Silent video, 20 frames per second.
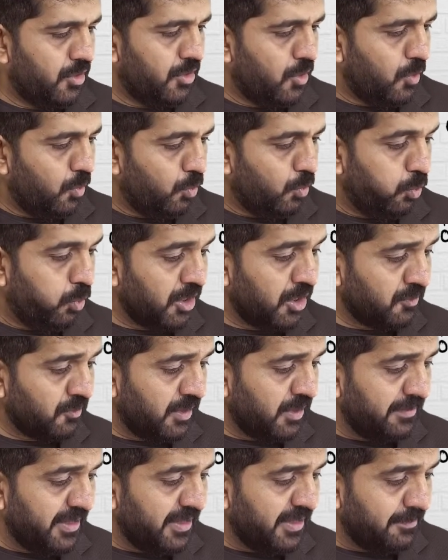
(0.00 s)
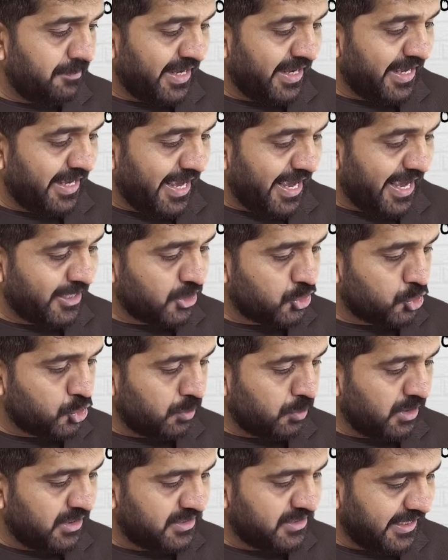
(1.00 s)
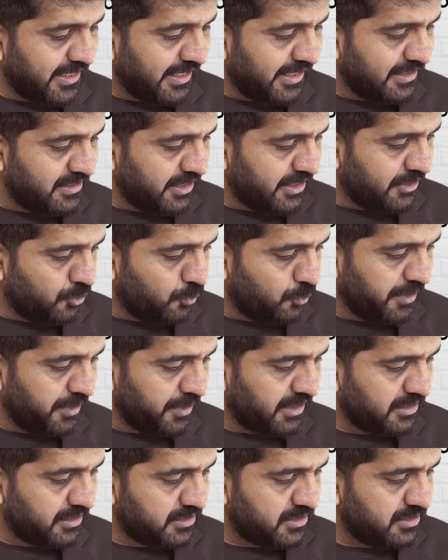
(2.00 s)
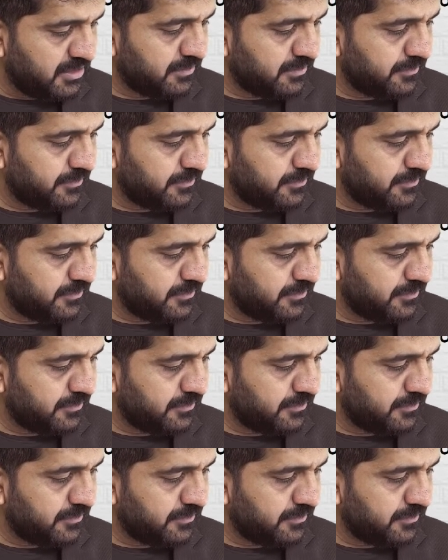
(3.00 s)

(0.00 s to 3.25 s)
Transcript: What will be my actual sales in rupees?